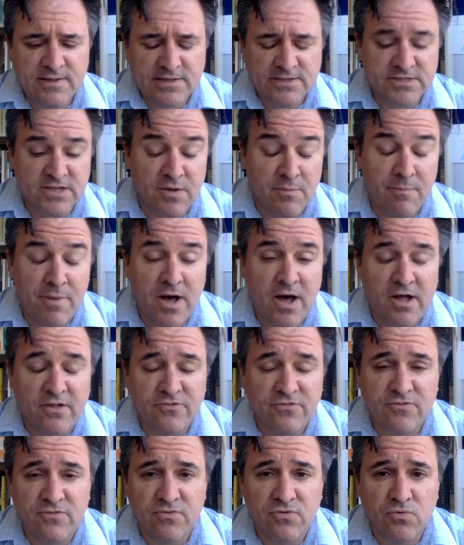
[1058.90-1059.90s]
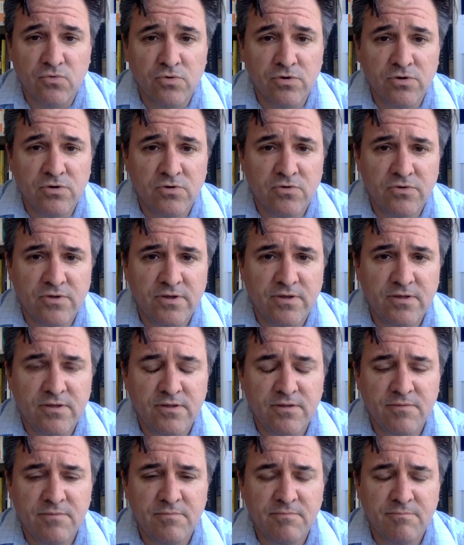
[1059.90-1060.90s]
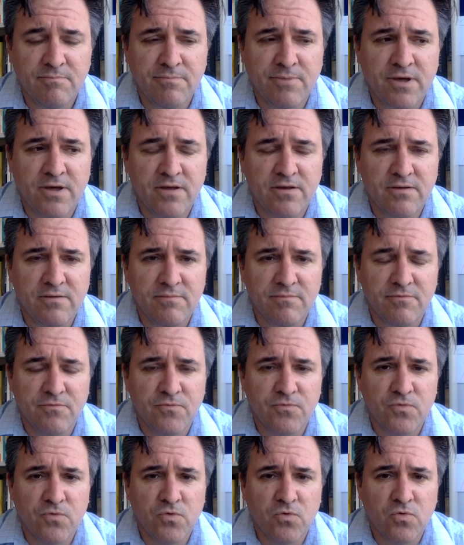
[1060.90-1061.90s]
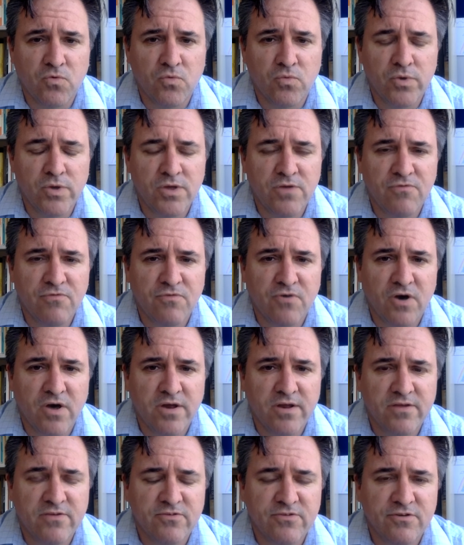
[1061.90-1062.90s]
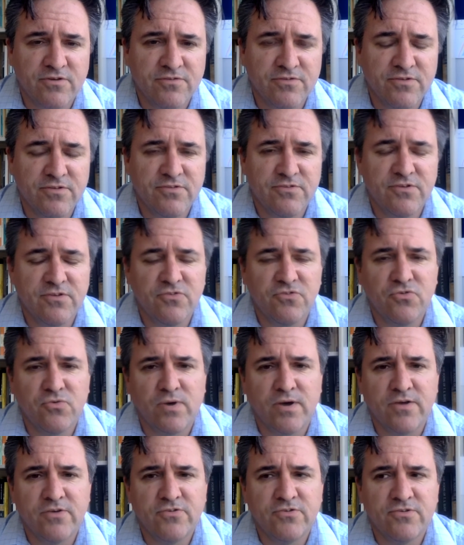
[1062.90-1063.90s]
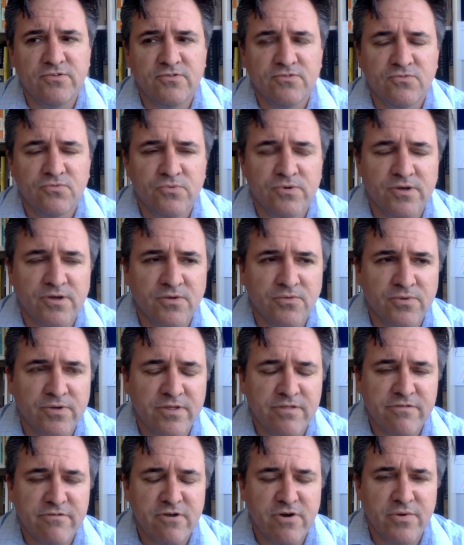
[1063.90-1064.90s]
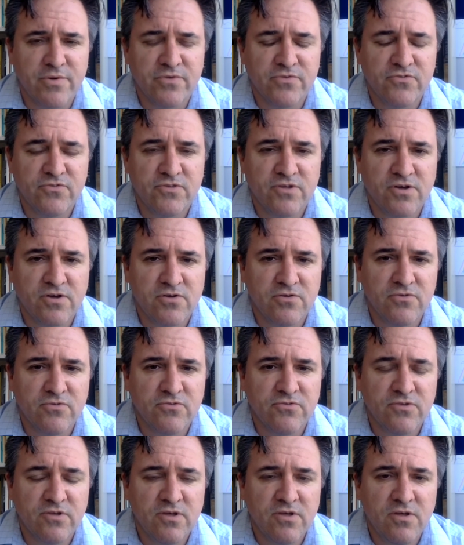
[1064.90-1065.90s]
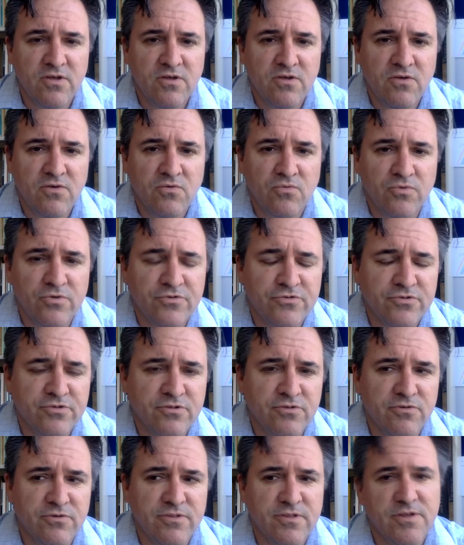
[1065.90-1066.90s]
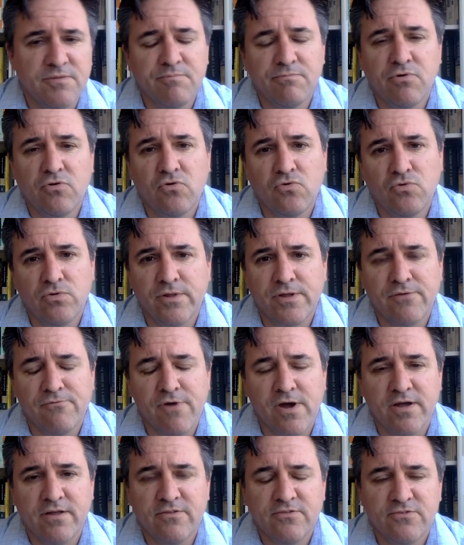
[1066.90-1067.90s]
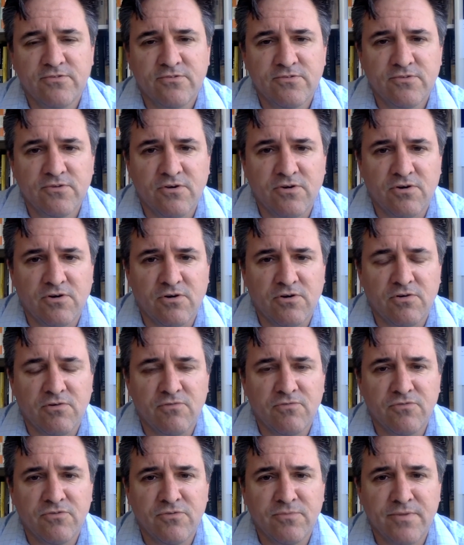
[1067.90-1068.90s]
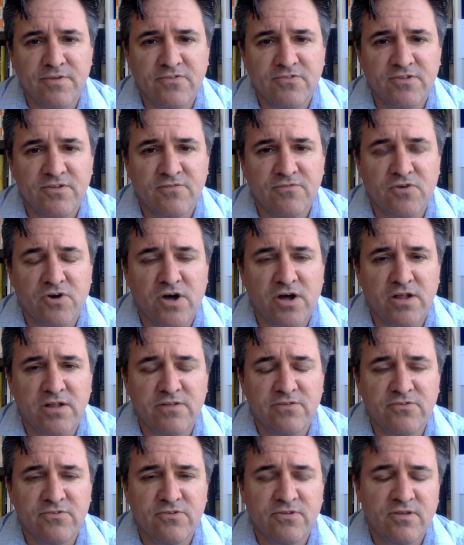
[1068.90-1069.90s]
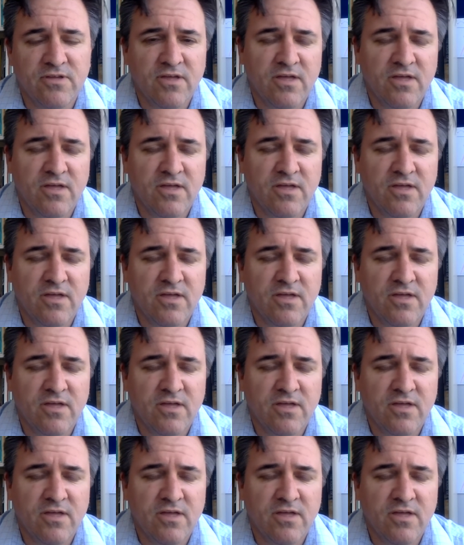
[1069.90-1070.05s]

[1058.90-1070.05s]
some parts of the world. But before we find ourselves in situations where we're throwing stones, we should look at the appalling rates of domestic violence